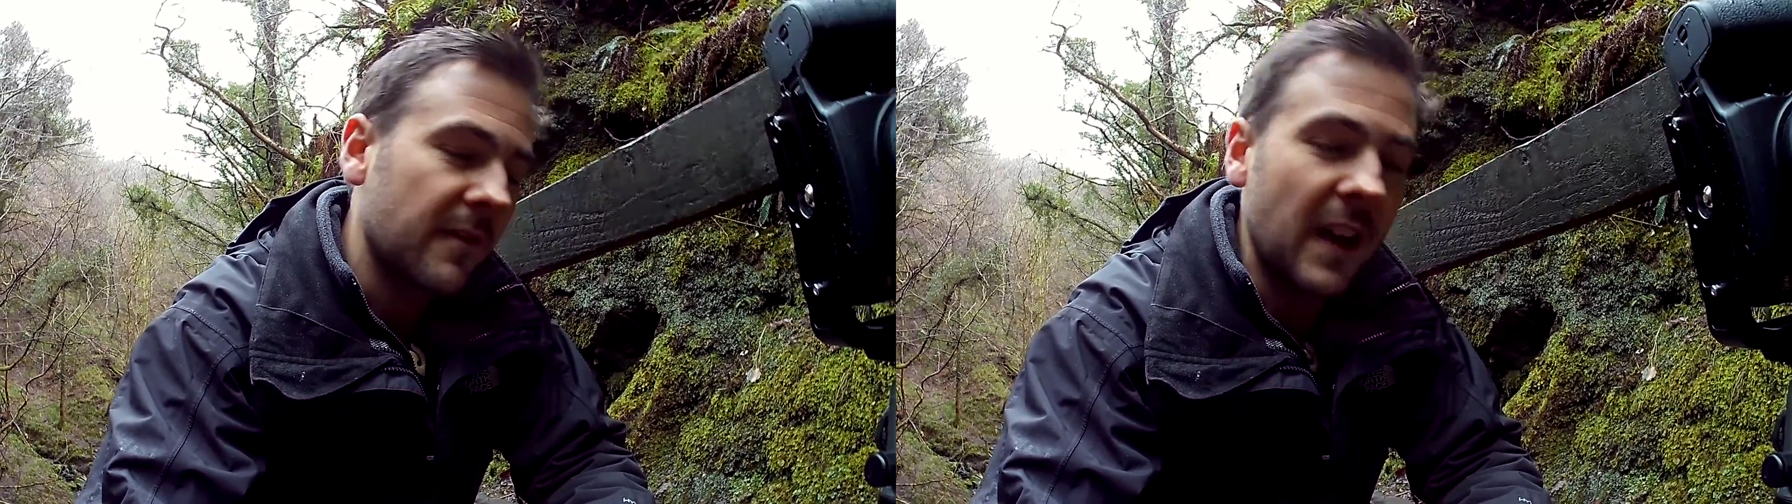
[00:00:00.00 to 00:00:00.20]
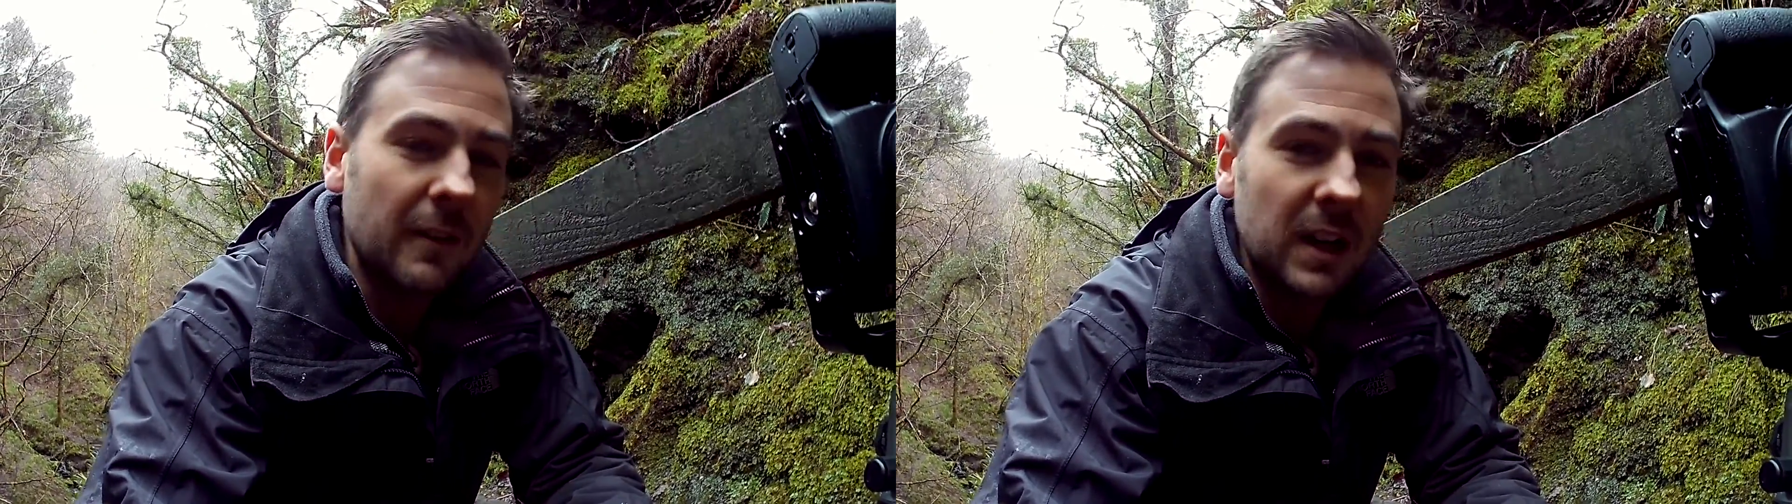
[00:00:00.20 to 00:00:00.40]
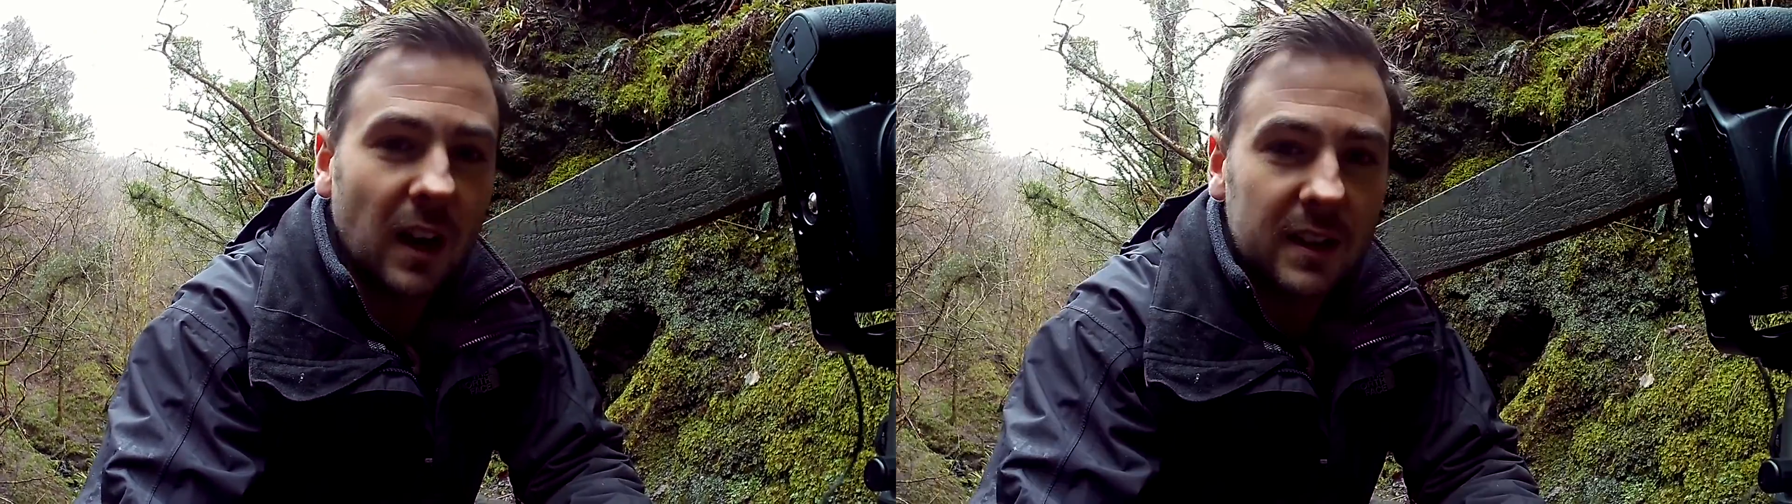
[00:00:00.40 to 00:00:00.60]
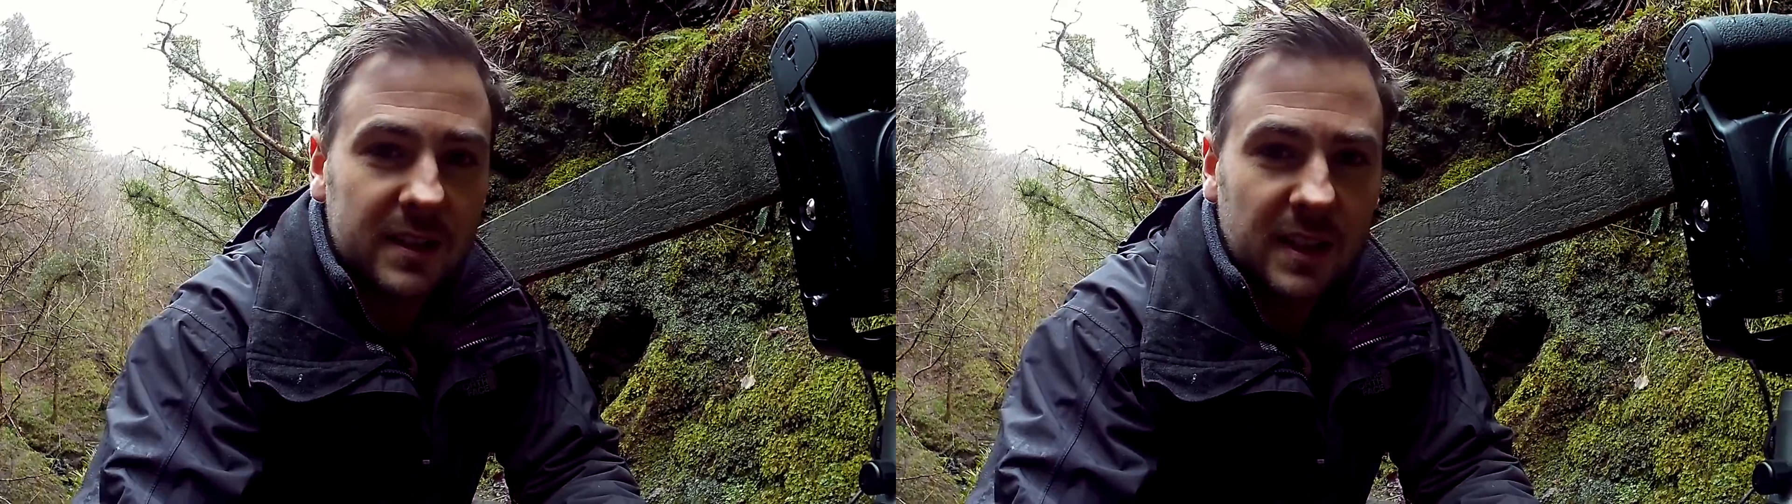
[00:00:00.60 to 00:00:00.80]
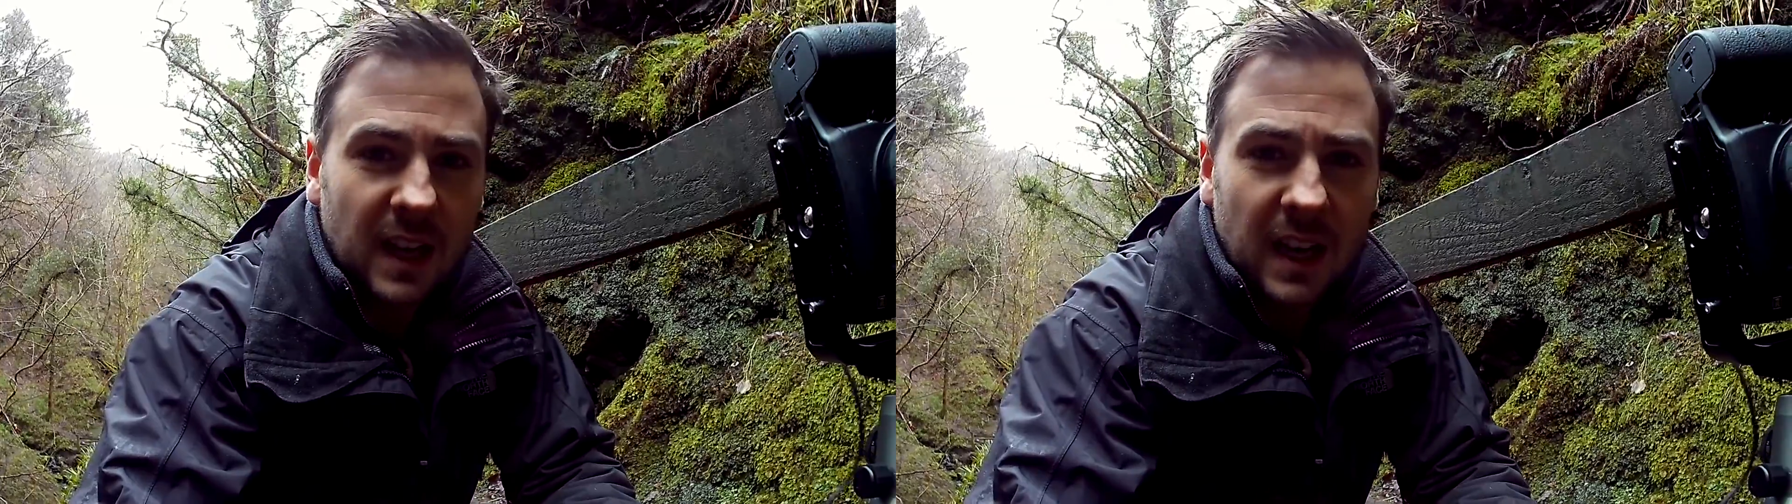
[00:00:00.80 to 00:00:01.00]
Very nice.
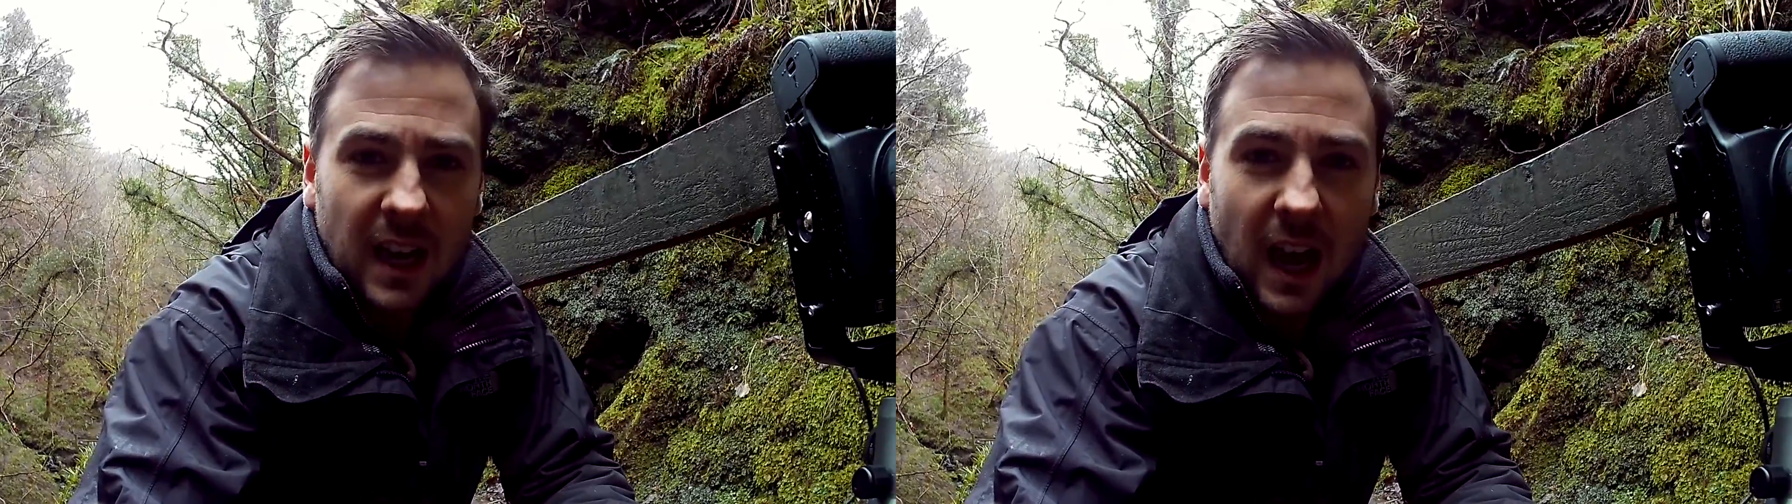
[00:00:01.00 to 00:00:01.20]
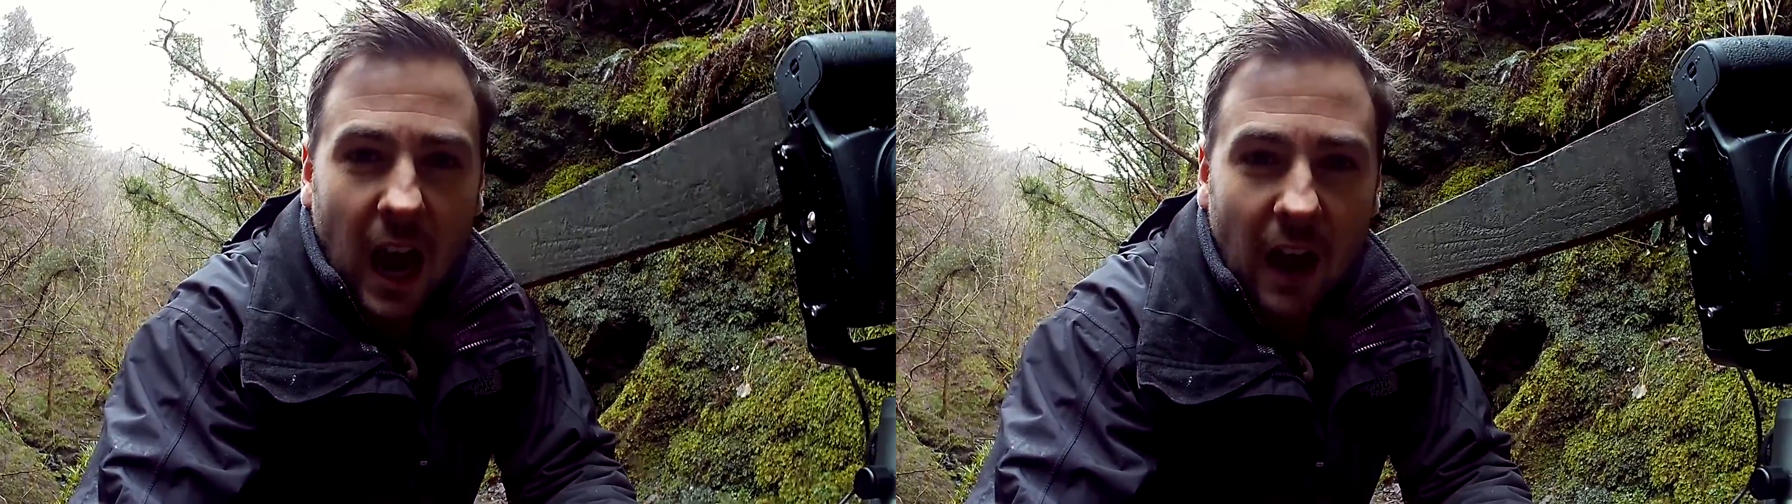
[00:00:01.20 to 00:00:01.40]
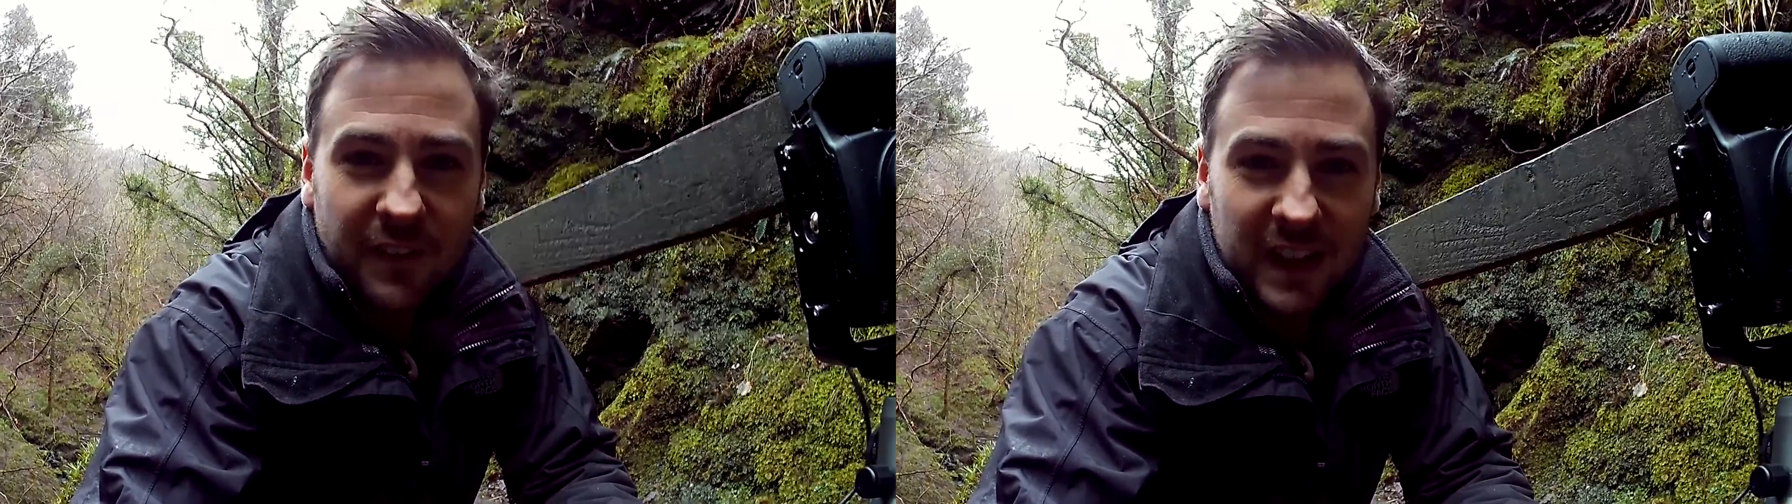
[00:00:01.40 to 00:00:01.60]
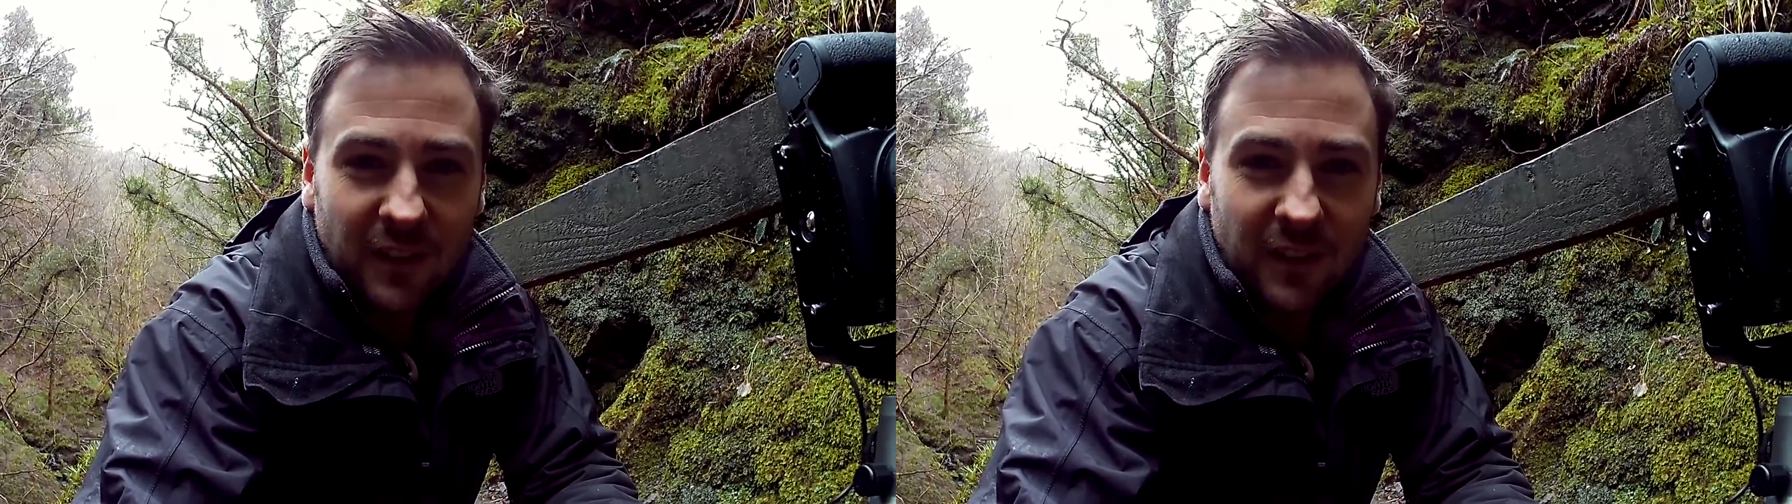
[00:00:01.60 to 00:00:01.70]
I think